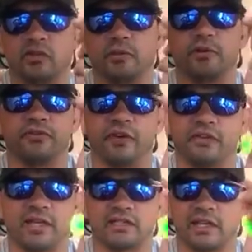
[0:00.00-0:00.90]
3.5
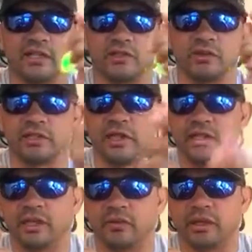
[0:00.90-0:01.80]
Cascade has always
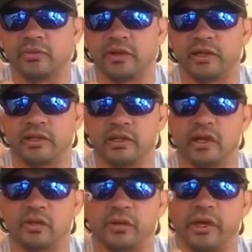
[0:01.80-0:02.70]
had that. We upgraded the
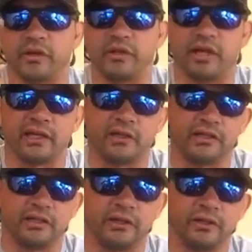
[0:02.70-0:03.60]
Colorado to that
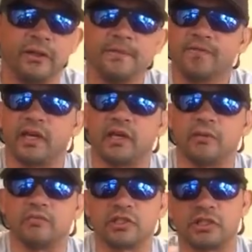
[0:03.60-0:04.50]
this year
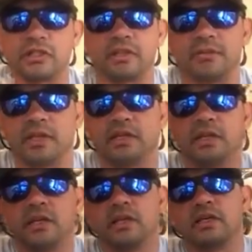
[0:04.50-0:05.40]
just to eliminate
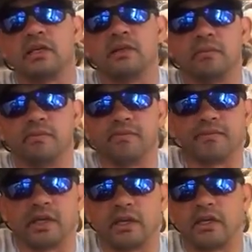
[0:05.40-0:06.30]

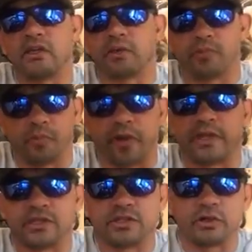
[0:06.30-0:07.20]
hook
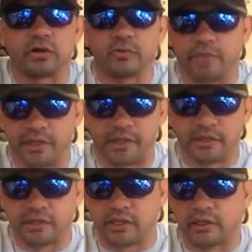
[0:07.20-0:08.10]
breakage or
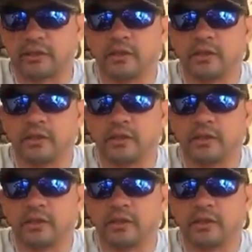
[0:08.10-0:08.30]
bendage there,